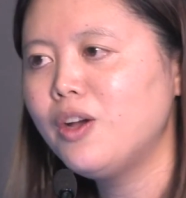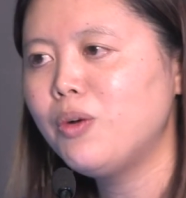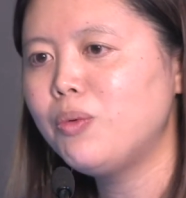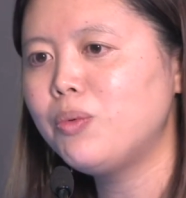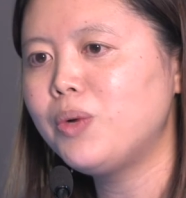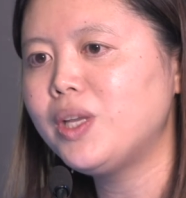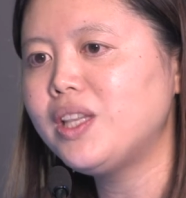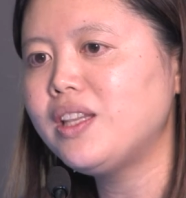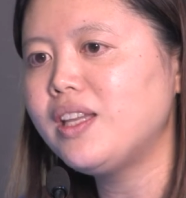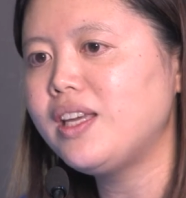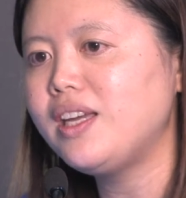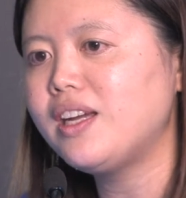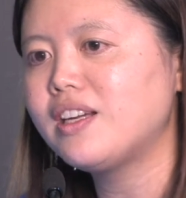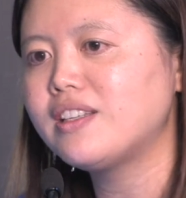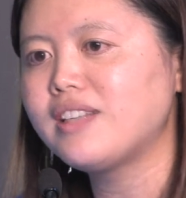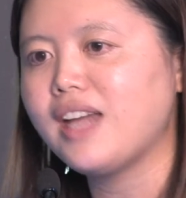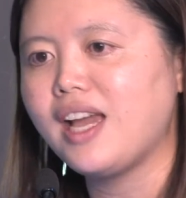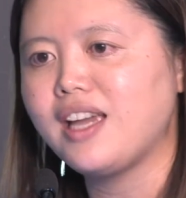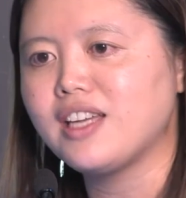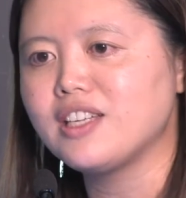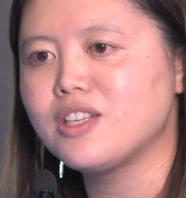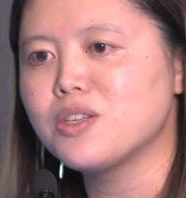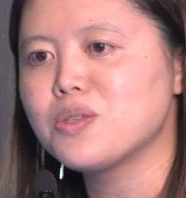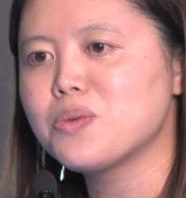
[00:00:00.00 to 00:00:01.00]
When they are
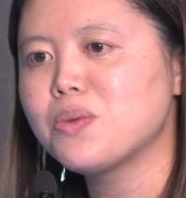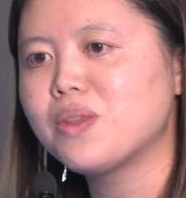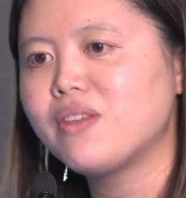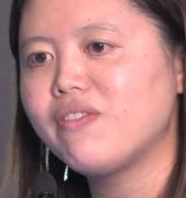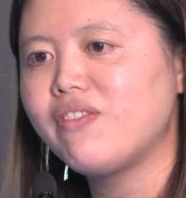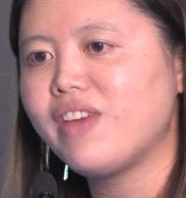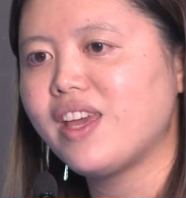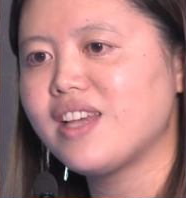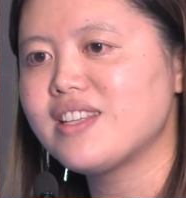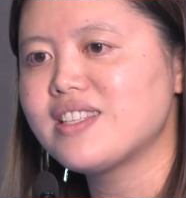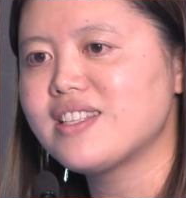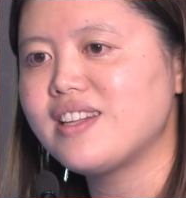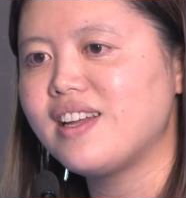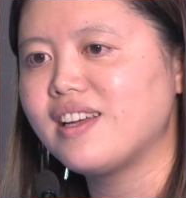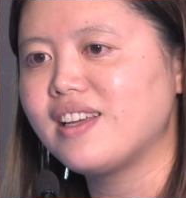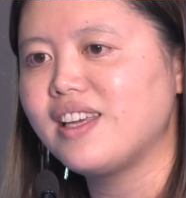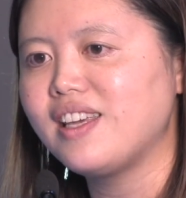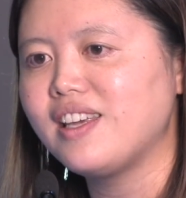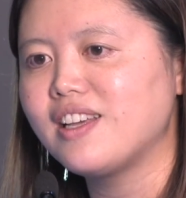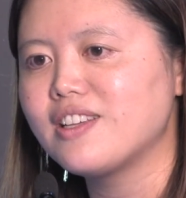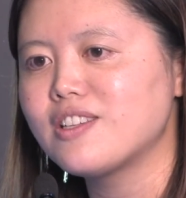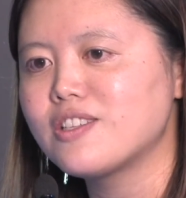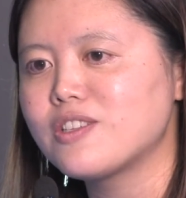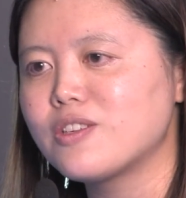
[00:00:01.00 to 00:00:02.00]
diagnosed with advanced lung
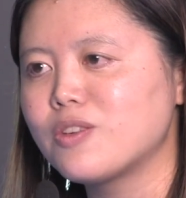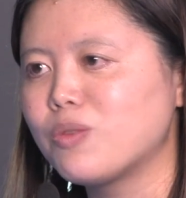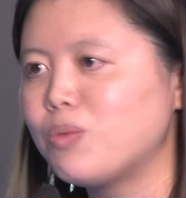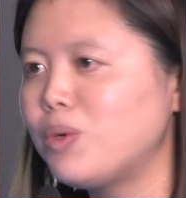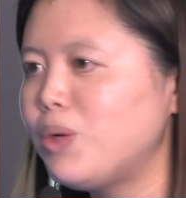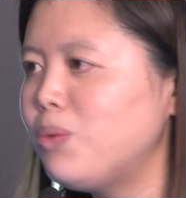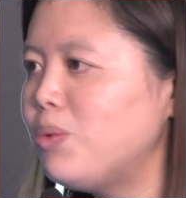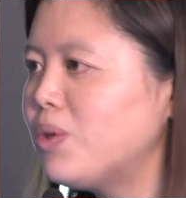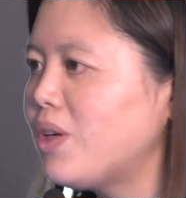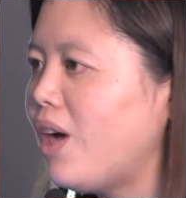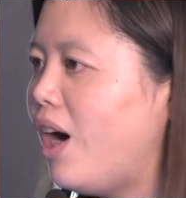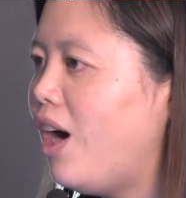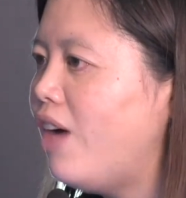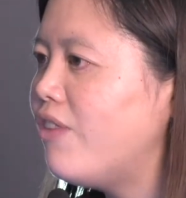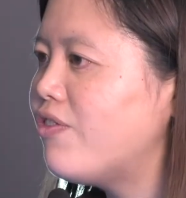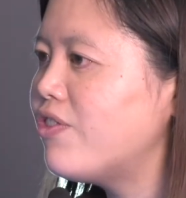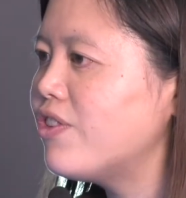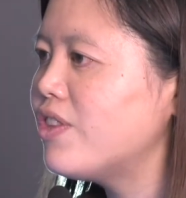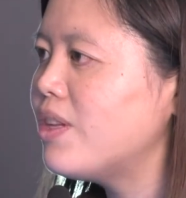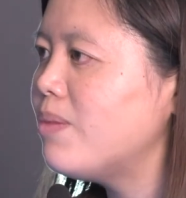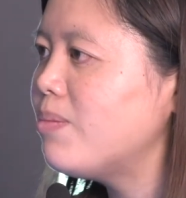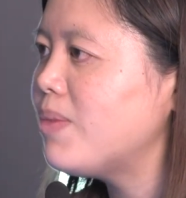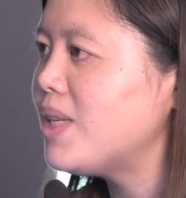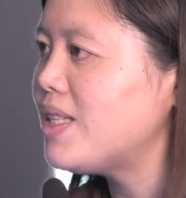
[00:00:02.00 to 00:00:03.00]
cancer, we would
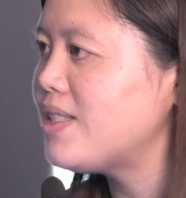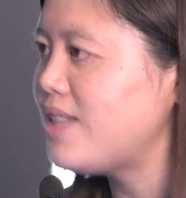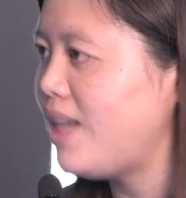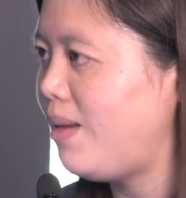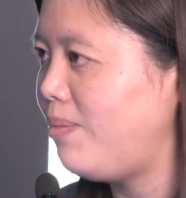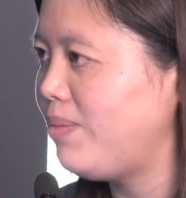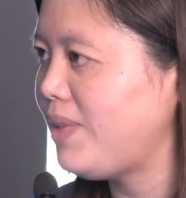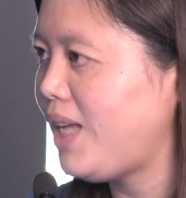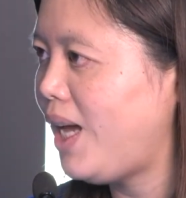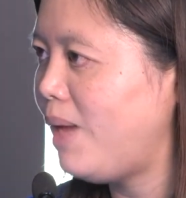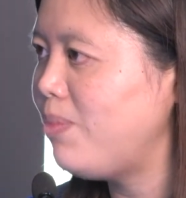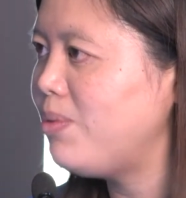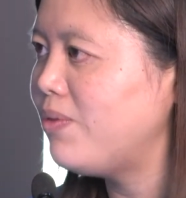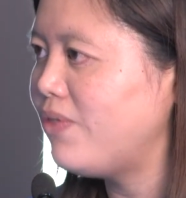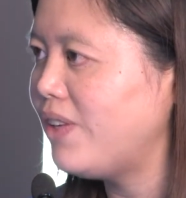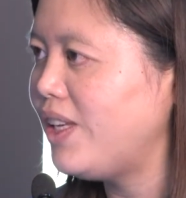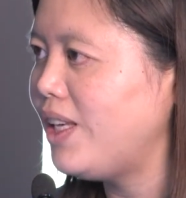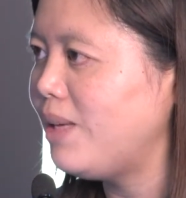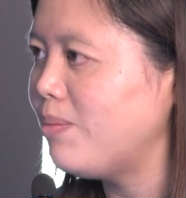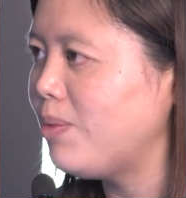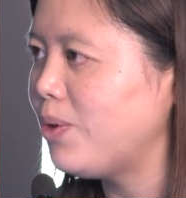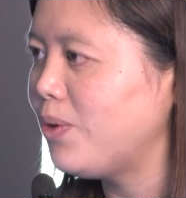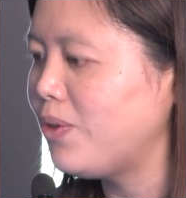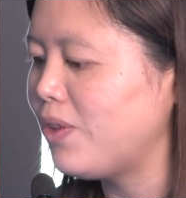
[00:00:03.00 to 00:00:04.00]
offer them the same type of
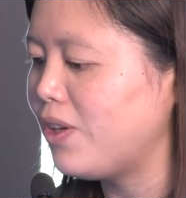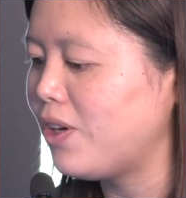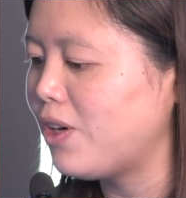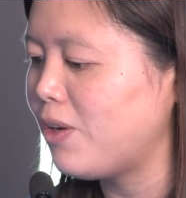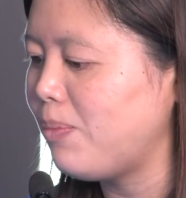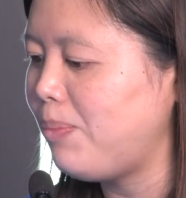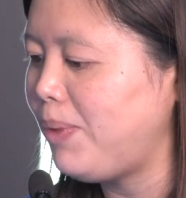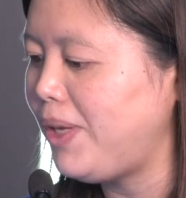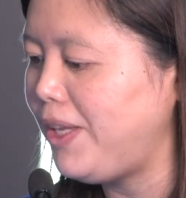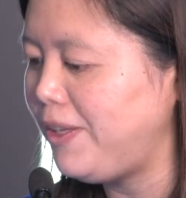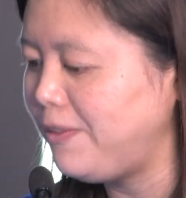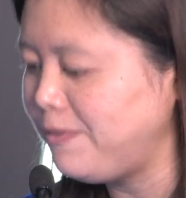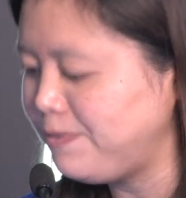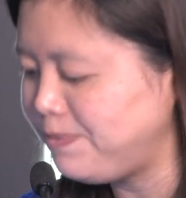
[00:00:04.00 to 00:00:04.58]
chemotherapy.